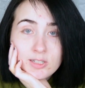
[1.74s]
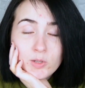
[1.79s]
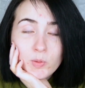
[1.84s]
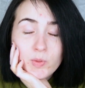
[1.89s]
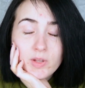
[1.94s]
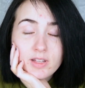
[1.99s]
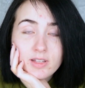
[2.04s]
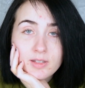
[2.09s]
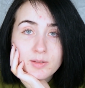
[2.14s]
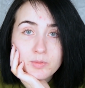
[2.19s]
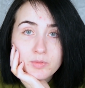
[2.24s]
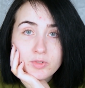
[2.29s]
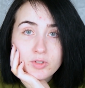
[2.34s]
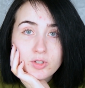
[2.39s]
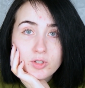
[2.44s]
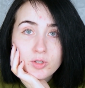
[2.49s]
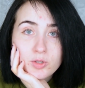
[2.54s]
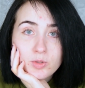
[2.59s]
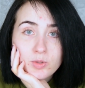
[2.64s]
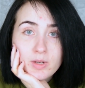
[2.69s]
Welcome
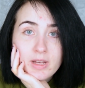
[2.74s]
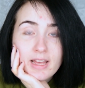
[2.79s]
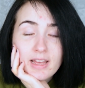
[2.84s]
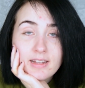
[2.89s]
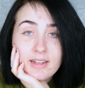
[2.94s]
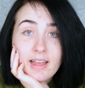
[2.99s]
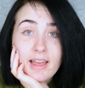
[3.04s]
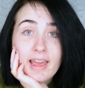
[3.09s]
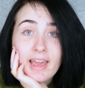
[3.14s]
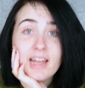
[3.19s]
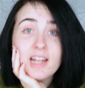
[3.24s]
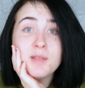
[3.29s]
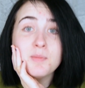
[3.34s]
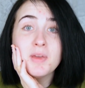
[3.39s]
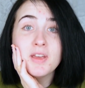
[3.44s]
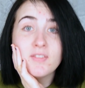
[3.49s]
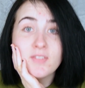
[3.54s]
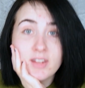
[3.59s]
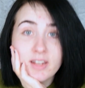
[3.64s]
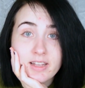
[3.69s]
to an
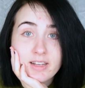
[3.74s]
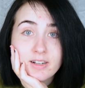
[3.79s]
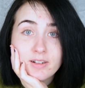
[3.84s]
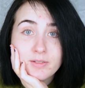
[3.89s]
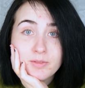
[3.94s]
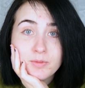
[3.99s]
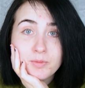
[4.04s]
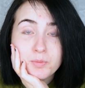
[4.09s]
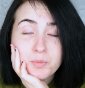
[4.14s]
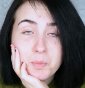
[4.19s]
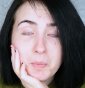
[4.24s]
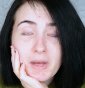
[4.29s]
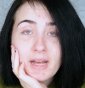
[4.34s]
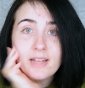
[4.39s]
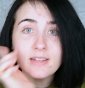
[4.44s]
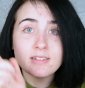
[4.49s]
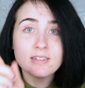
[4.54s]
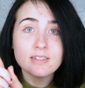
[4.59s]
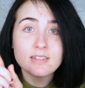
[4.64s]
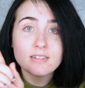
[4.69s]
anime video.
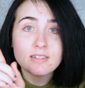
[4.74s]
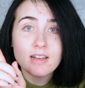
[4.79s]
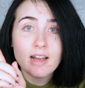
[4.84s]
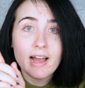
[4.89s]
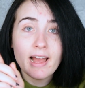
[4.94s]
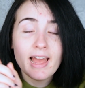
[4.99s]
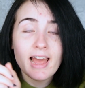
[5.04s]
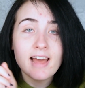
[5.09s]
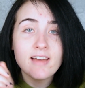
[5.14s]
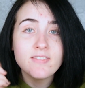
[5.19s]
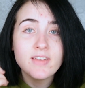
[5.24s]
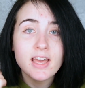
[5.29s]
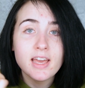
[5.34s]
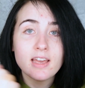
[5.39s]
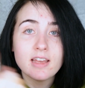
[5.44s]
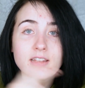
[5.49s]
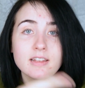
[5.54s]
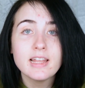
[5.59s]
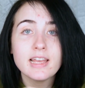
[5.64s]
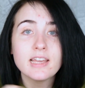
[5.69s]
But I have
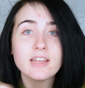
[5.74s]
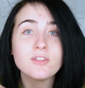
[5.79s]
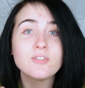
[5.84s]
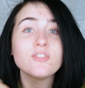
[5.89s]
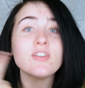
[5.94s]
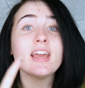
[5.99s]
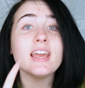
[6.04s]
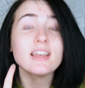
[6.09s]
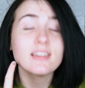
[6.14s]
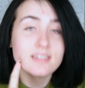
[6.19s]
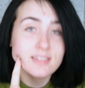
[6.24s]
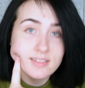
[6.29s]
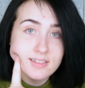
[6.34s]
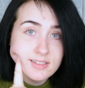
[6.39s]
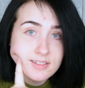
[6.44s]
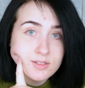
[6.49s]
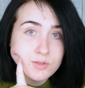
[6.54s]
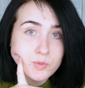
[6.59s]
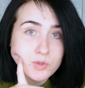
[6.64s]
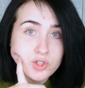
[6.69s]
a naked
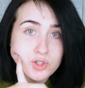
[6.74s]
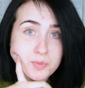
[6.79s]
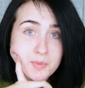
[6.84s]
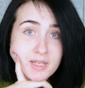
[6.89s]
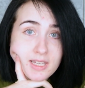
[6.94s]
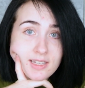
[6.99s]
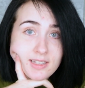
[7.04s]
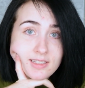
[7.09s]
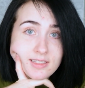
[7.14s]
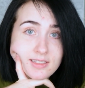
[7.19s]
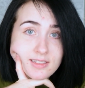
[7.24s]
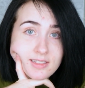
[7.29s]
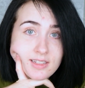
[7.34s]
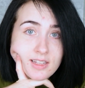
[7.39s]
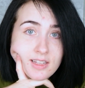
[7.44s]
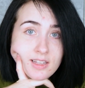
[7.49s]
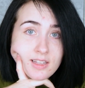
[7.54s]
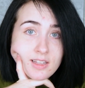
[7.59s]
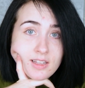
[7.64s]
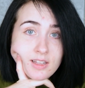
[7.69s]
face, which means,
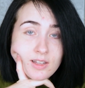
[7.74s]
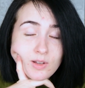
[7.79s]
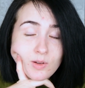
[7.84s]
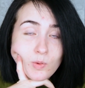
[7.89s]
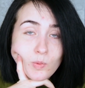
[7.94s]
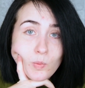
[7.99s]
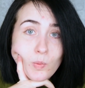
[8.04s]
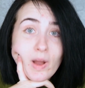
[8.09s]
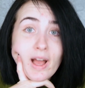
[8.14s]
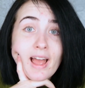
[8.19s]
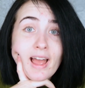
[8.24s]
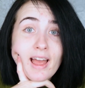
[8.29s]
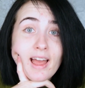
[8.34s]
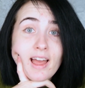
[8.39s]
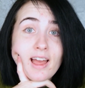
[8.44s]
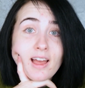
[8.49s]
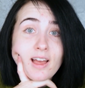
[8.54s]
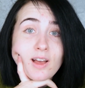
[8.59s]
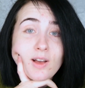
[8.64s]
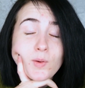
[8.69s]

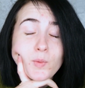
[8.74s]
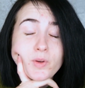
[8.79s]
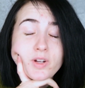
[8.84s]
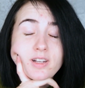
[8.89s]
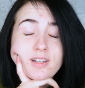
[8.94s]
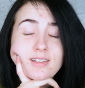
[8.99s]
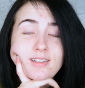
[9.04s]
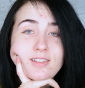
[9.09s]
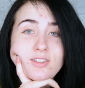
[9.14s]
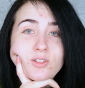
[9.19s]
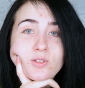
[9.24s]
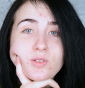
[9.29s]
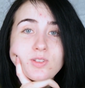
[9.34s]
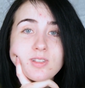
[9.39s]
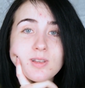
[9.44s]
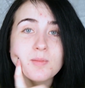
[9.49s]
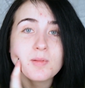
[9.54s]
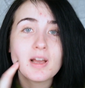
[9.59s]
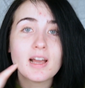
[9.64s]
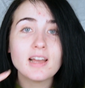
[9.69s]
wow, we're gonna do
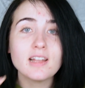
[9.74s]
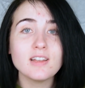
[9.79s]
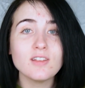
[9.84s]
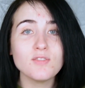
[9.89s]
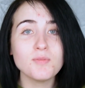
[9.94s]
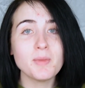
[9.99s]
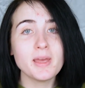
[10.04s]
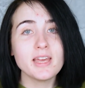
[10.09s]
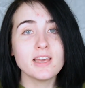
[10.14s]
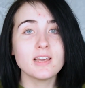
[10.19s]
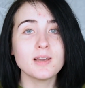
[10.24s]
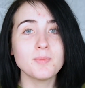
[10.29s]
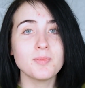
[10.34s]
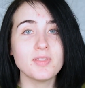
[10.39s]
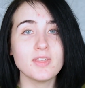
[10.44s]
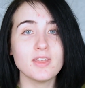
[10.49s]
some kind of makeup